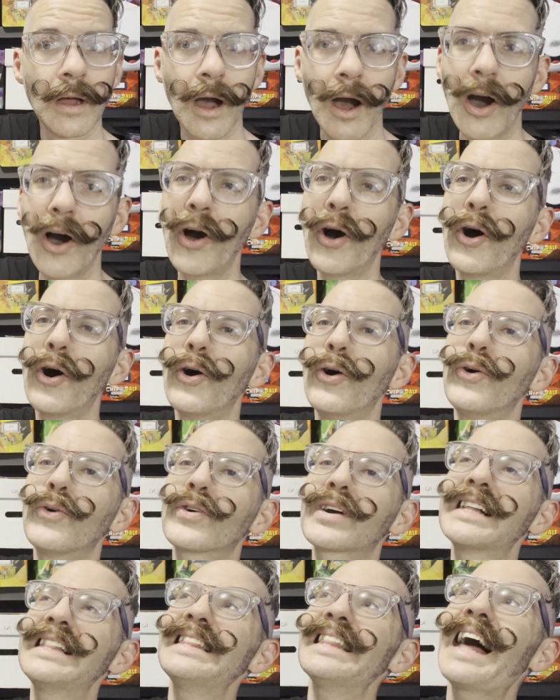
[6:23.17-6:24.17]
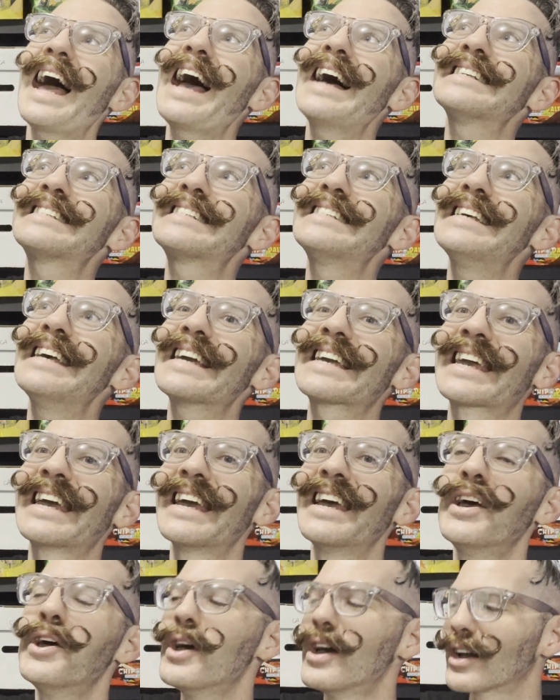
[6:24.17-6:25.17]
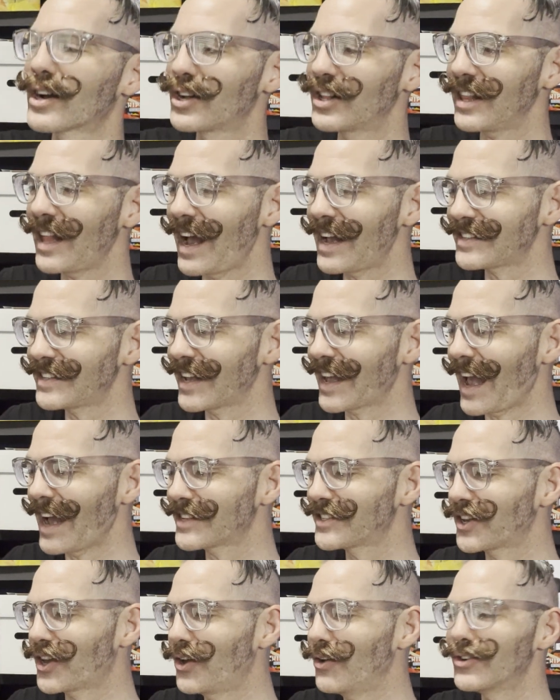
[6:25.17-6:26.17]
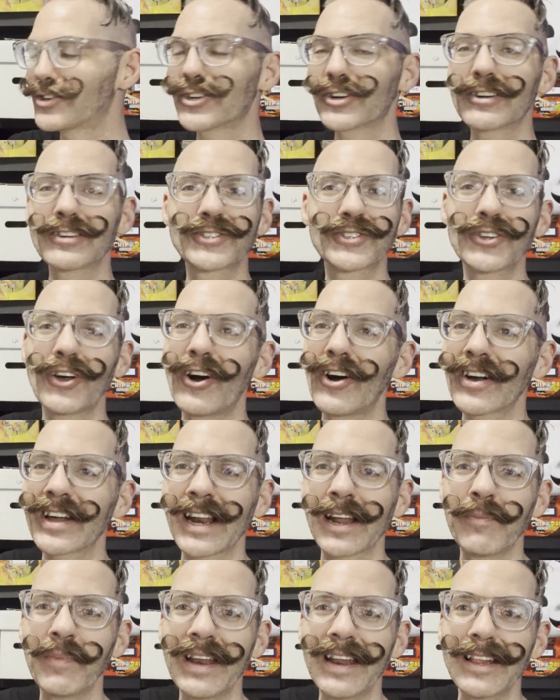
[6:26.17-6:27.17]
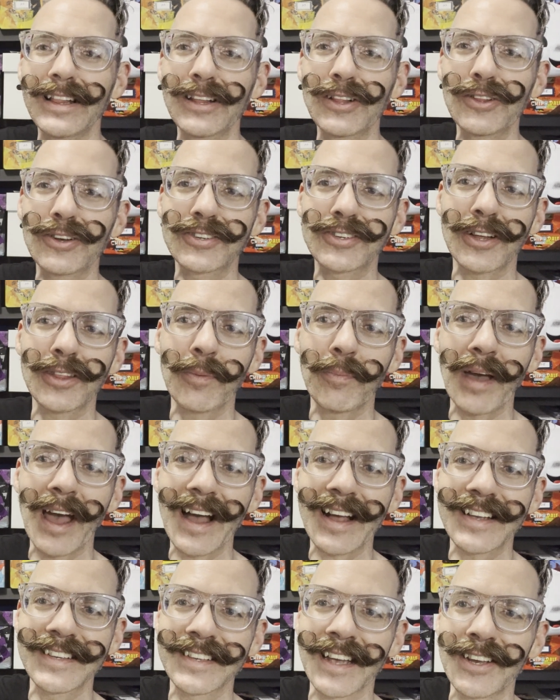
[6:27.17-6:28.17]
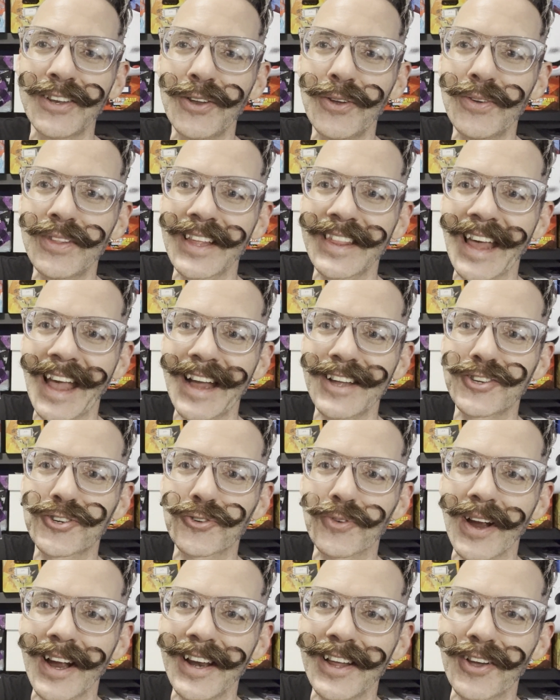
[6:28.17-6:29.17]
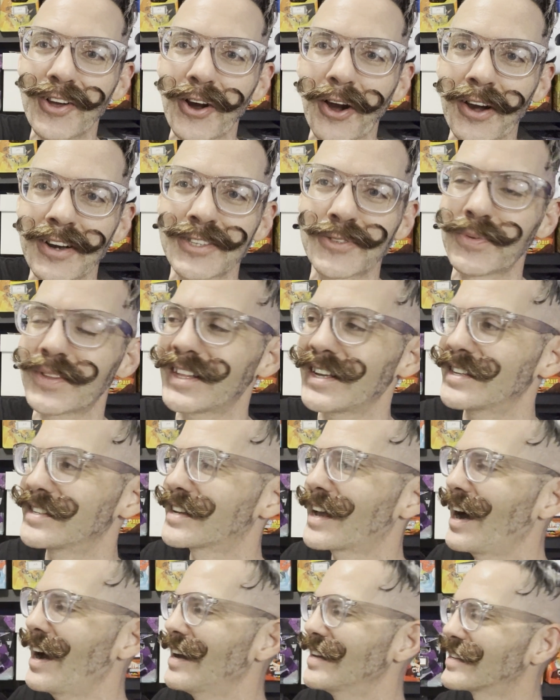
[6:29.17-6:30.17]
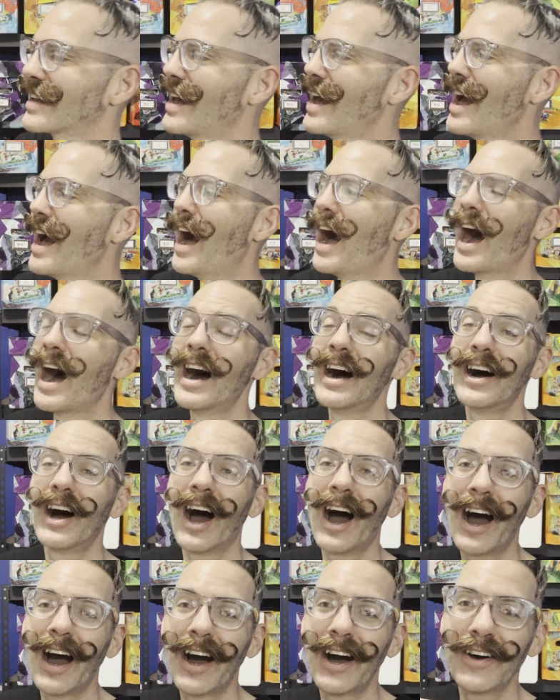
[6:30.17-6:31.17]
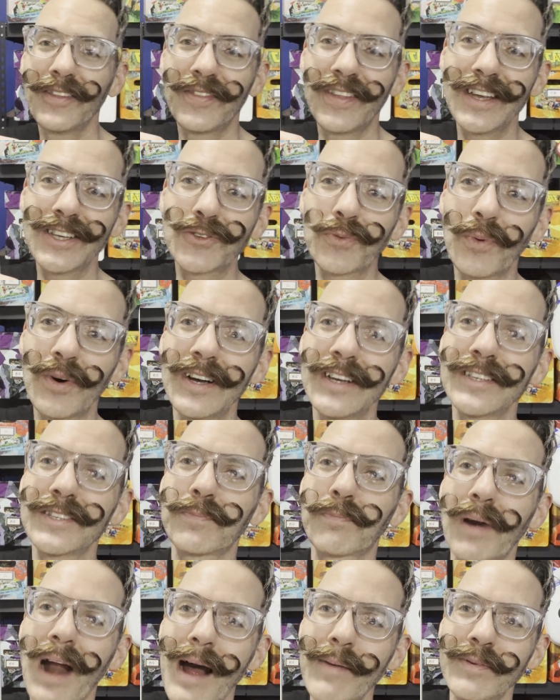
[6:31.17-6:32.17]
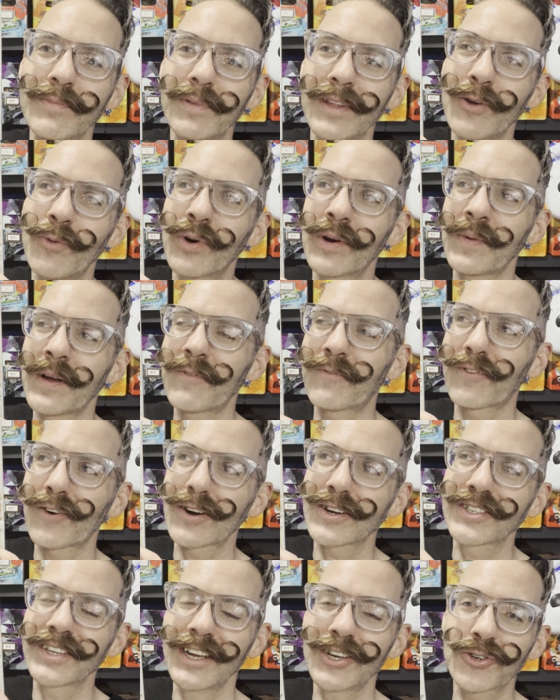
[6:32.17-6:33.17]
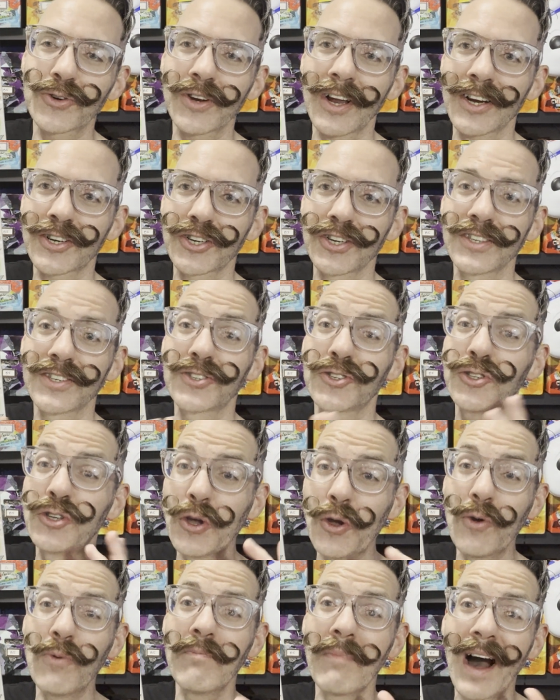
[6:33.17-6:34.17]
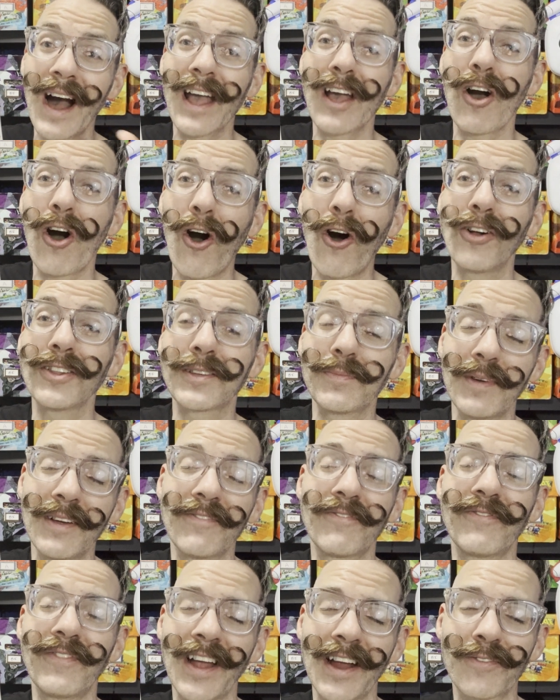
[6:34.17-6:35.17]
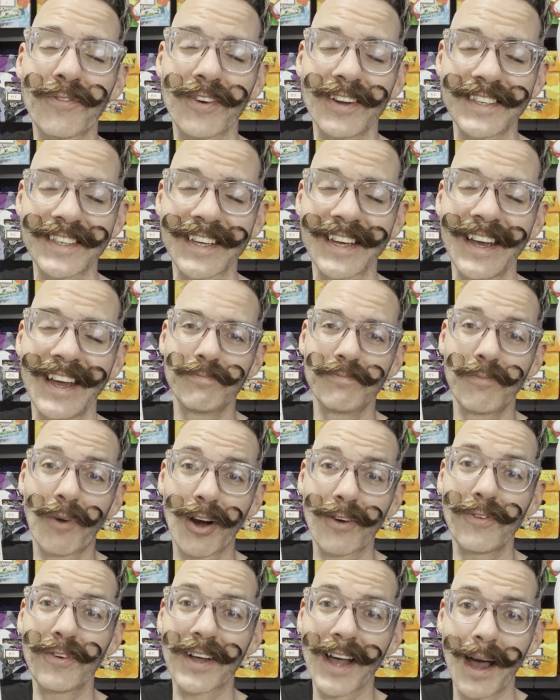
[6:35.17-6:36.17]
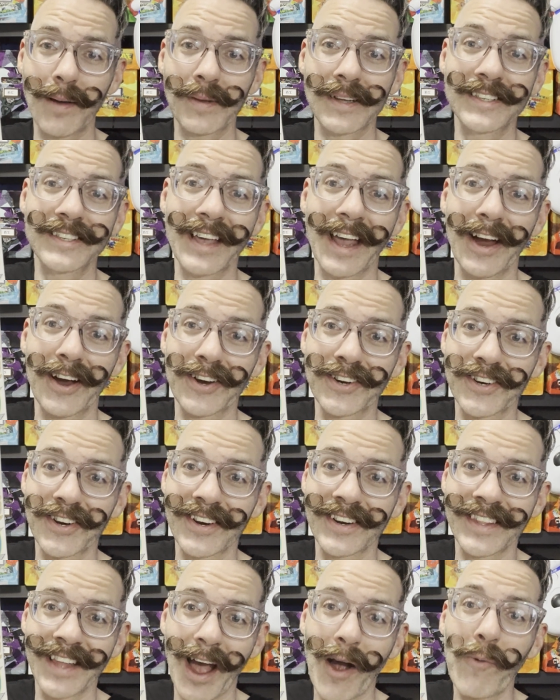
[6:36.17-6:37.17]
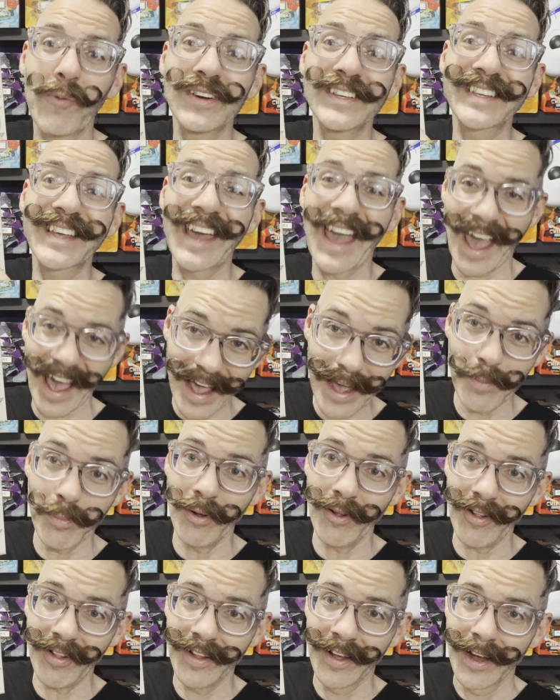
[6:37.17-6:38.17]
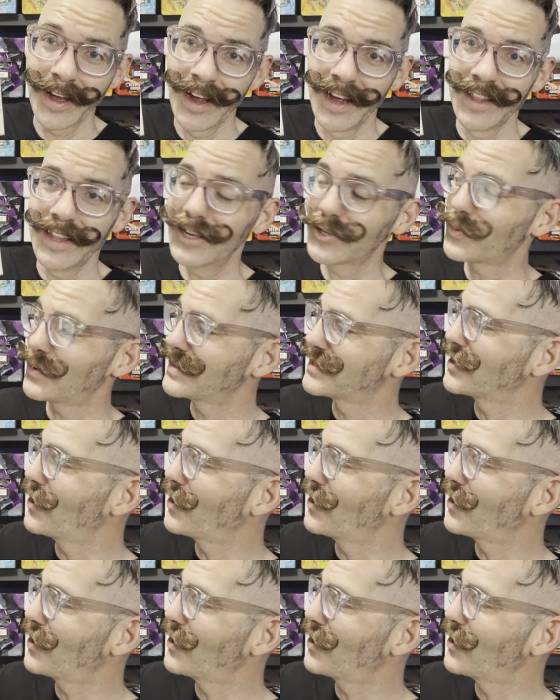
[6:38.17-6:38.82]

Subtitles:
Oh, classic Executioner song, and I immediately looked on the back because I knew that they had trading cards with these guys. This was probably one of my first introductions to my ultimate favorite Marvel Comics character, and that was Cable. This was